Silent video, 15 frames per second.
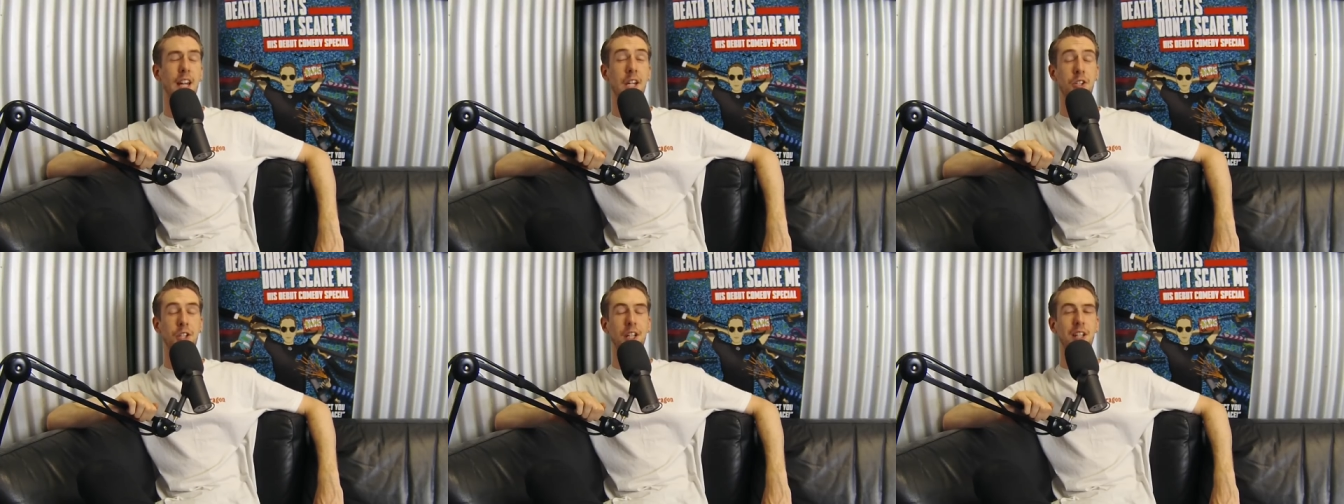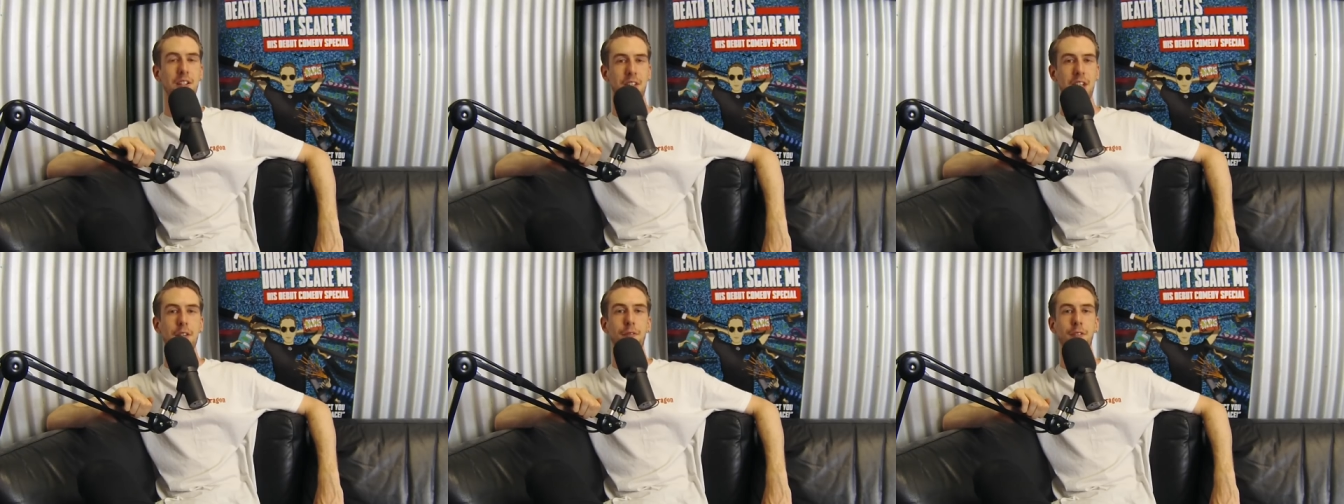and she
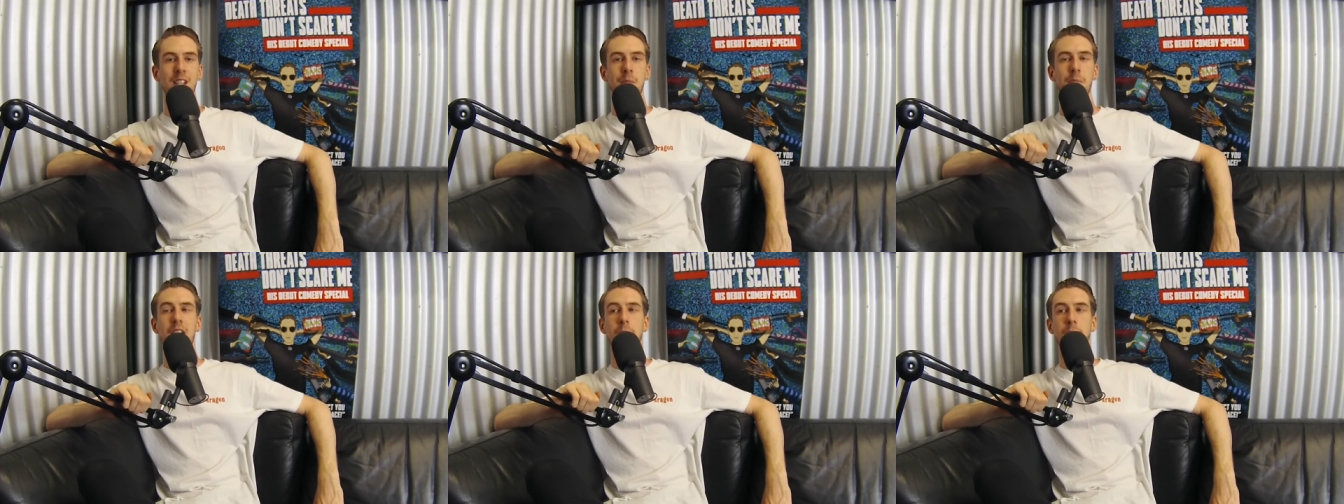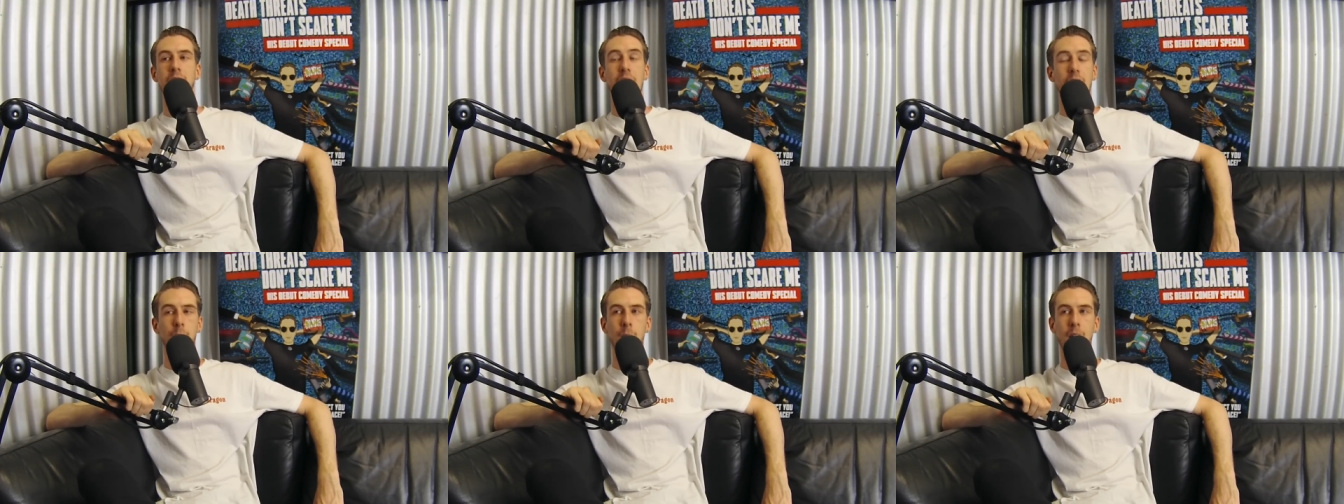could definitely beat
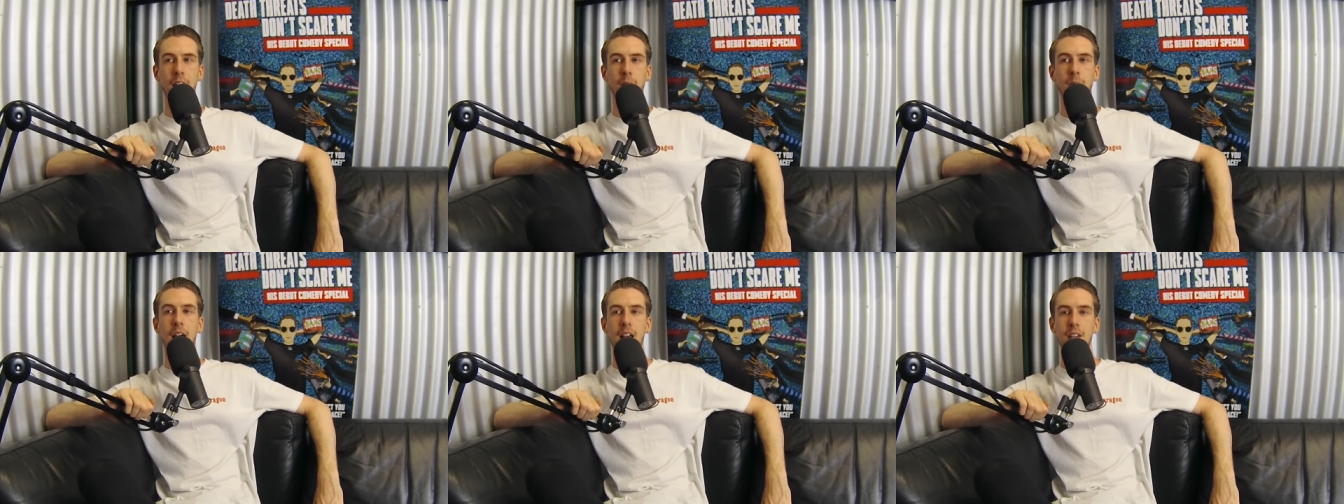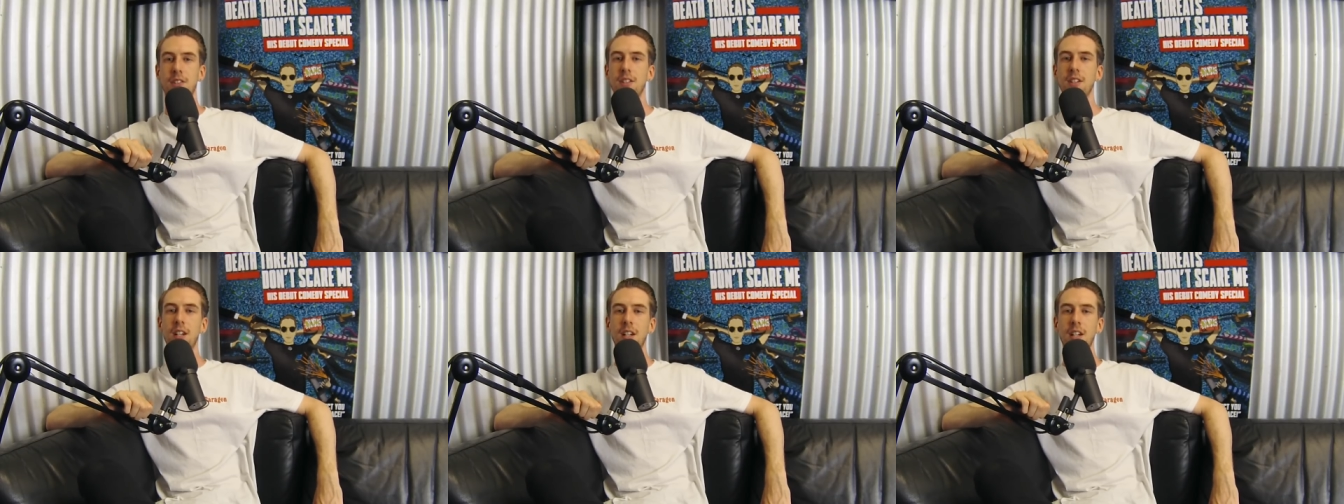me in a running race.